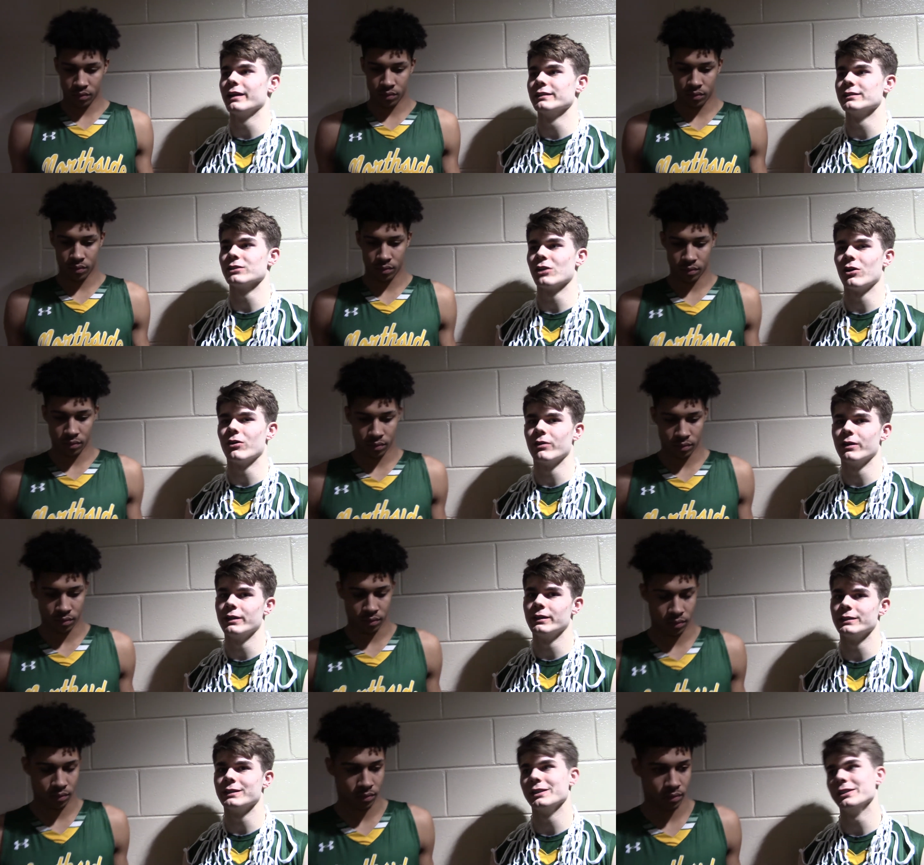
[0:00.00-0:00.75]
Speaker 1: it's
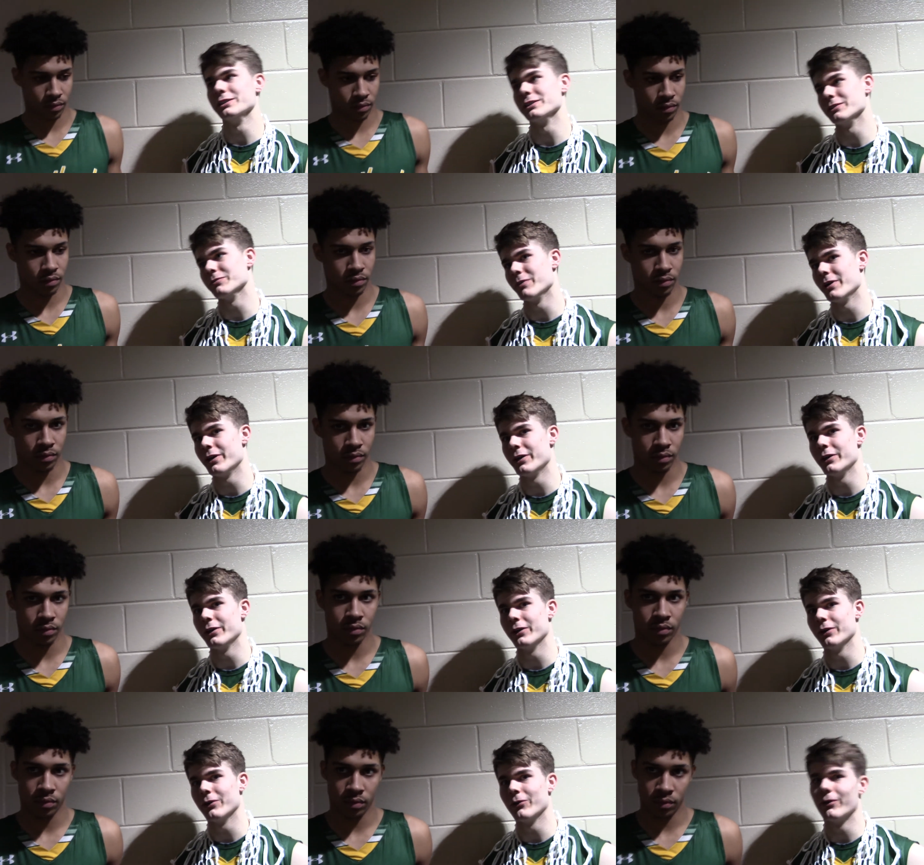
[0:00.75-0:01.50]
always the East is
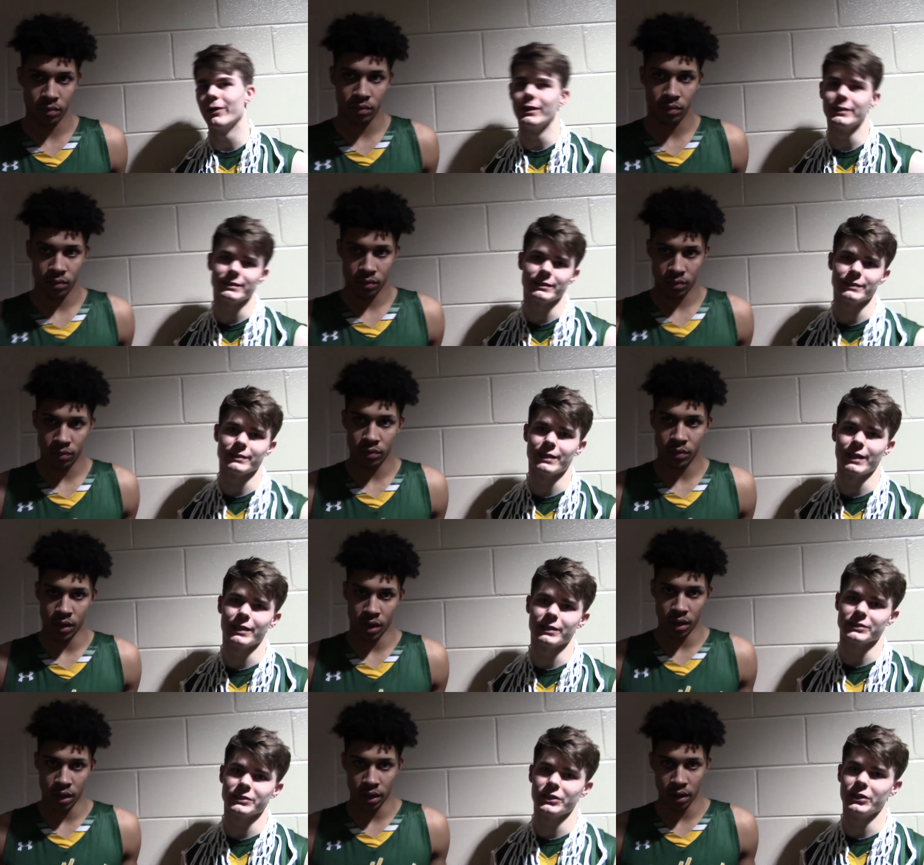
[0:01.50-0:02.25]
better, the West is
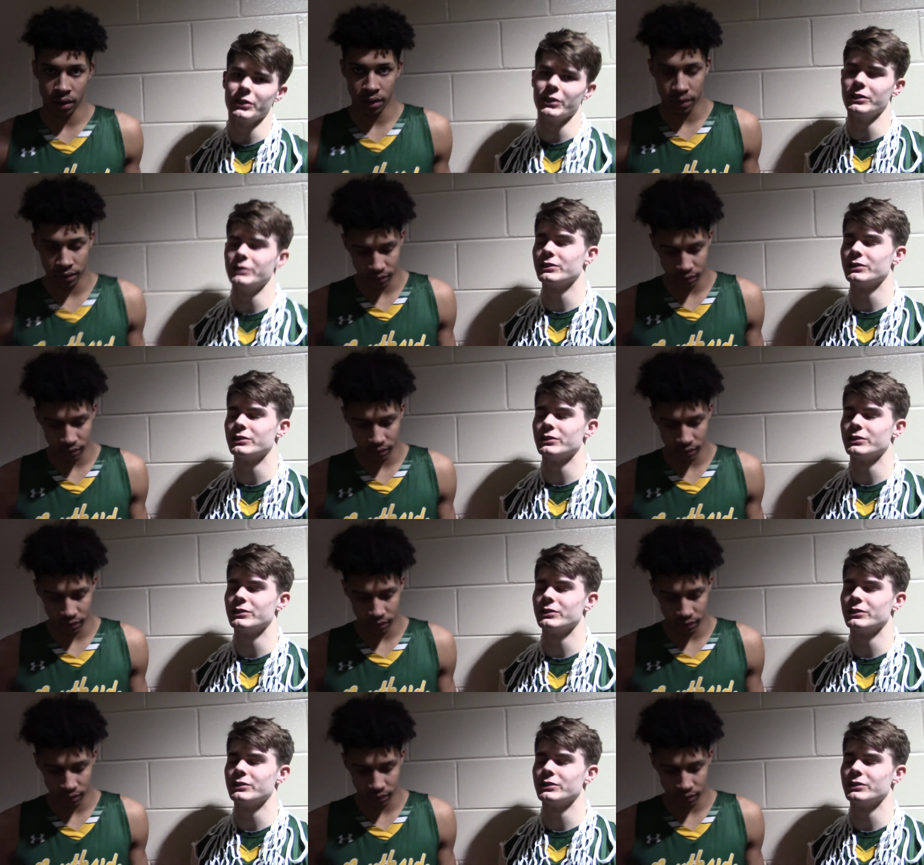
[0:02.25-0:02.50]
not as good.